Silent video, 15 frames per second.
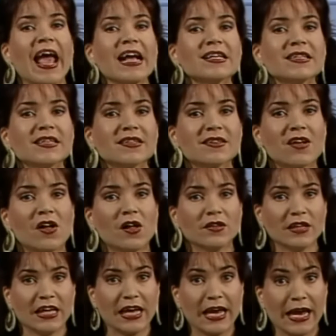x is
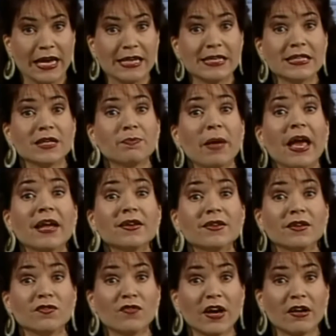called the
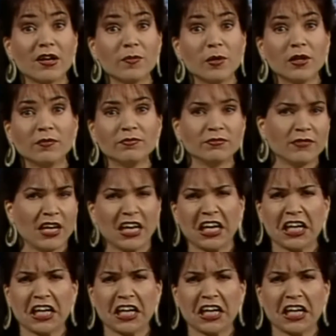independent variable.